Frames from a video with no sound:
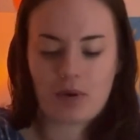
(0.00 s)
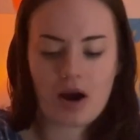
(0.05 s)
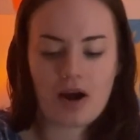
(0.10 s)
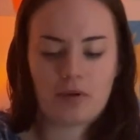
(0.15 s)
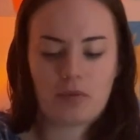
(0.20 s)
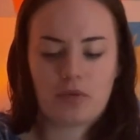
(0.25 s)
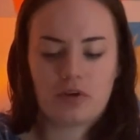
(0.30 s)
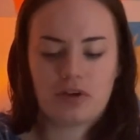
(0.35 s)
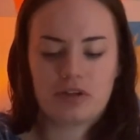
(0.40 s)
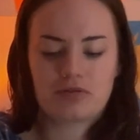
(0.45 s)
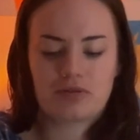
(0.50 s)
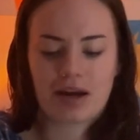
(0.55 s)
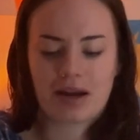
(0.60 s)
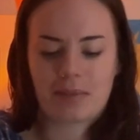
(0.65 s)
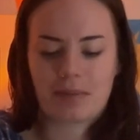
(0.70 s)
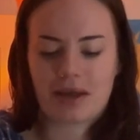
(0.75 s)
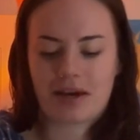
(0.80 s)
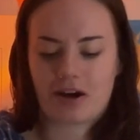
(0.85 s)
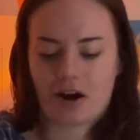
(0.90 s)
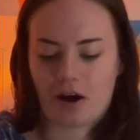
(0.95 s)
I would
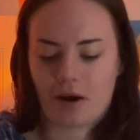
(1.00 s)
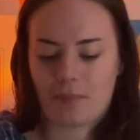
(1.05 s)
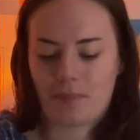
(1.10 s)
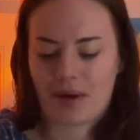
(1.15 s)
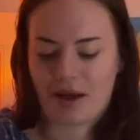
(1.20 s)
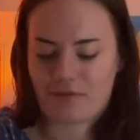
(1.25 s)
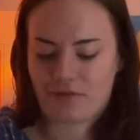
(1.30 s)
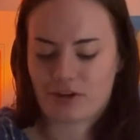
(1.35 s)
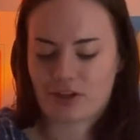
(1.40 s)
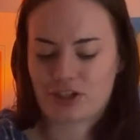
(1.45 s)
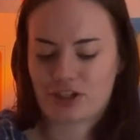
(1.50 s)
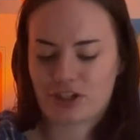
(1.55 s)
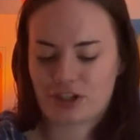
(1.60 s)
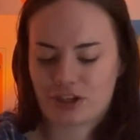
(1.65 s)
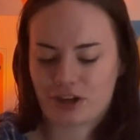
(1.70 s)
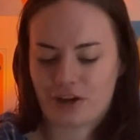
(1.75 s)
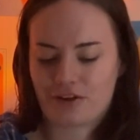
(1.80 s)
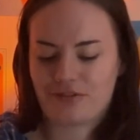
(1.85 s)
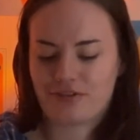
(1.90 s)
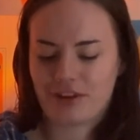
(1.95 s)
recommend a hot beverage.
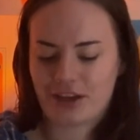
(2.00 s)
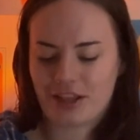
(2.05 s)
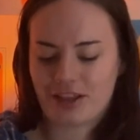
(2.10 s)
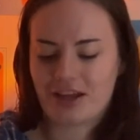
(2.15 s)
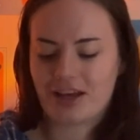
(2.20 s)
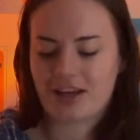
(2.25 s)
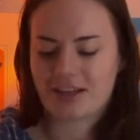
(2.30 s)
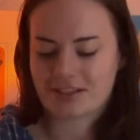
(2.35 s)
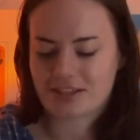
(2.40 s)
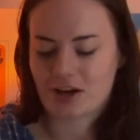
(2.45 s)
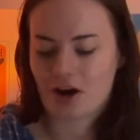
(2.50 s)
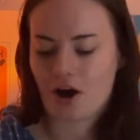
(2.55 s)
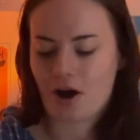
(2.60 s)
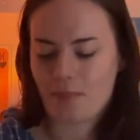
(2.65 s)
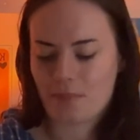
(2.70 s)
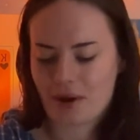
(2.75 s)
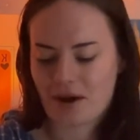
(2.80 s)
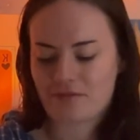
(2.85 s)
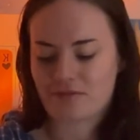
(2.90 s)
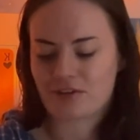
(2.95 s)
I feel like it's a hot
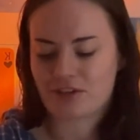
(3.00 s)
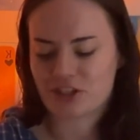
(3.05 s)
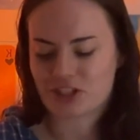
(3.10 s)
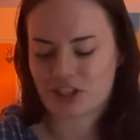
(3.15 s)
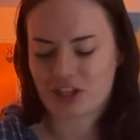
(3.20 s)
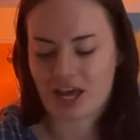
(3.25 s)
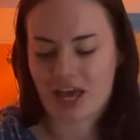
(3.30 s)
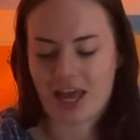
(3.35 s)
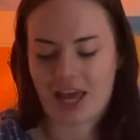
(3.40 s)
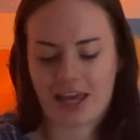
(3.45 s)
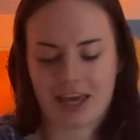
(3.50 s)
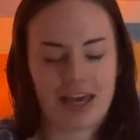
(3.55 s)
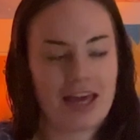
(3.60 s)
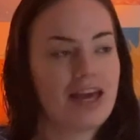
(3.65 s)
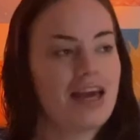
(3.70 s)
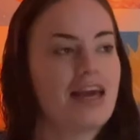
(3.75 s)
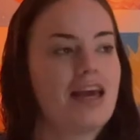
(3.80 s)
beverage day.